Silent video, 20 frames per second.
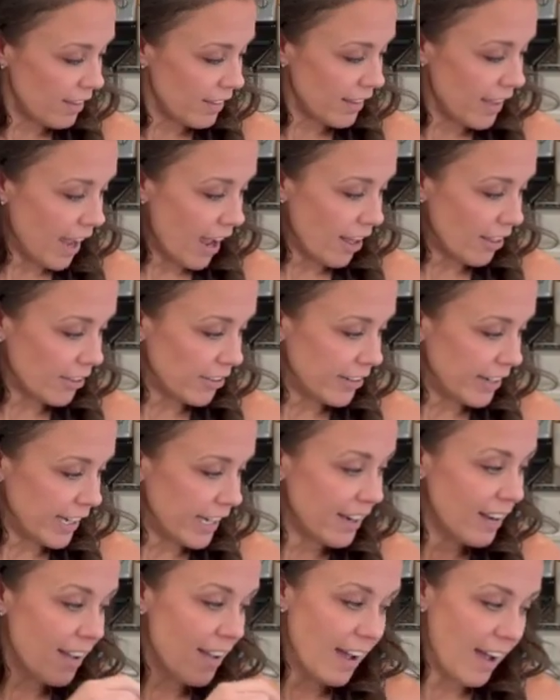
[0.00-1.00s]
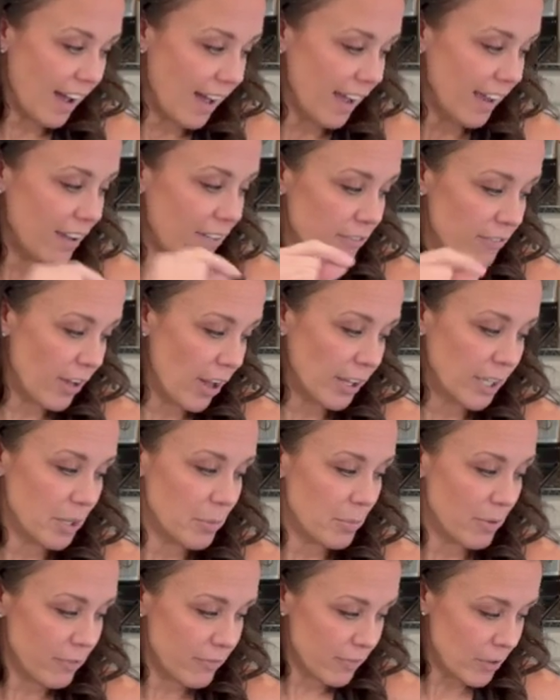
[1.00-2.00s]
calorie, high
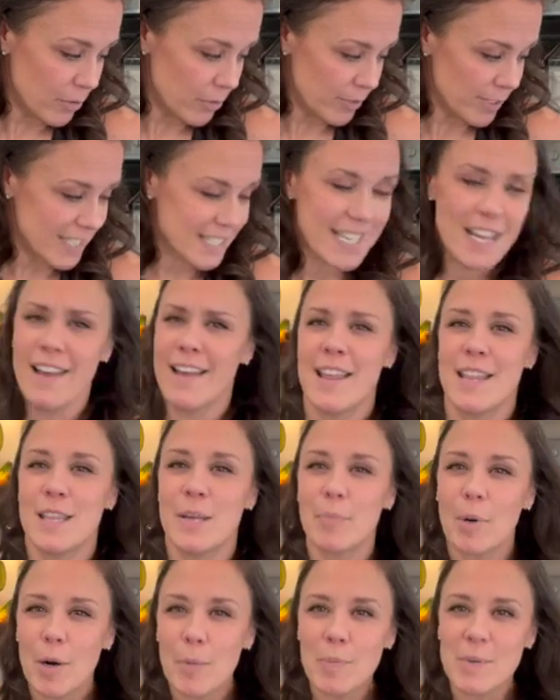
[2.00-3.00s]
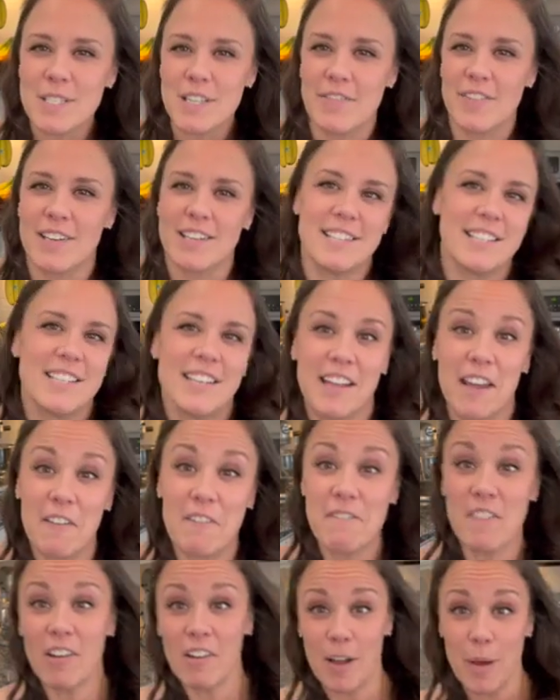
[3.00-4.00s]
volume foods. The purpose of it is to
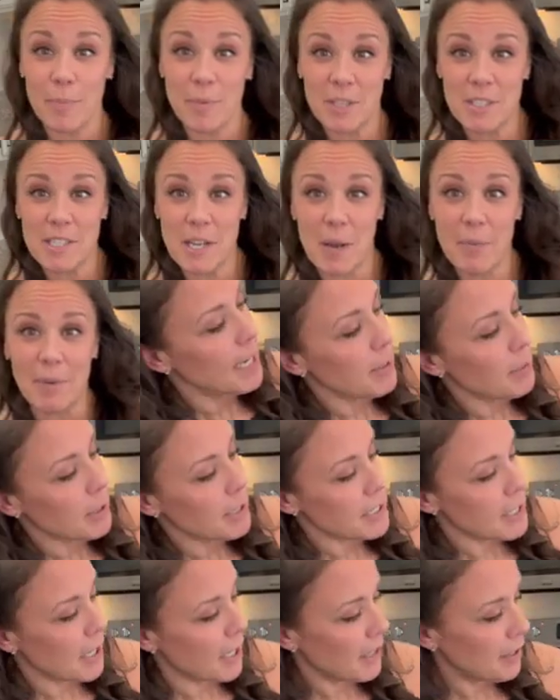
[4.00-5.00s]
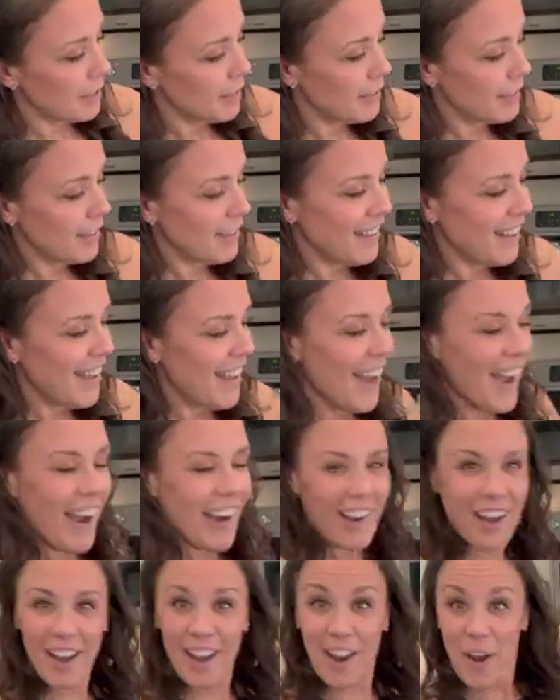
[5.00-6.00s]
like fill up your tummy. Retard. All
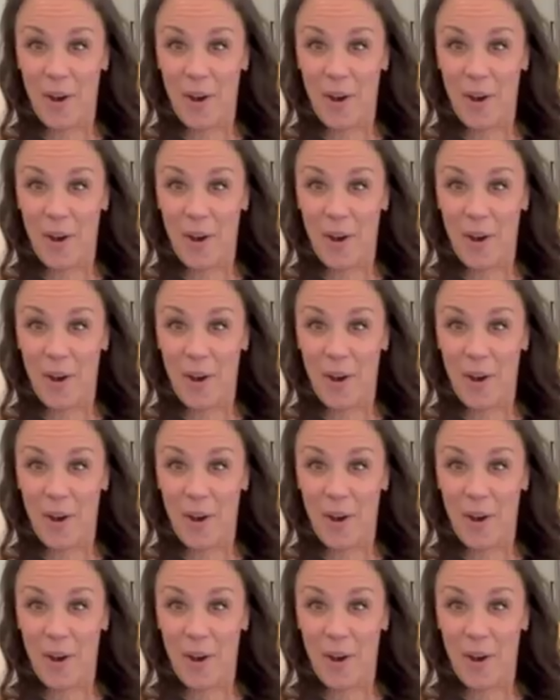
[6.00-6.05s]
right,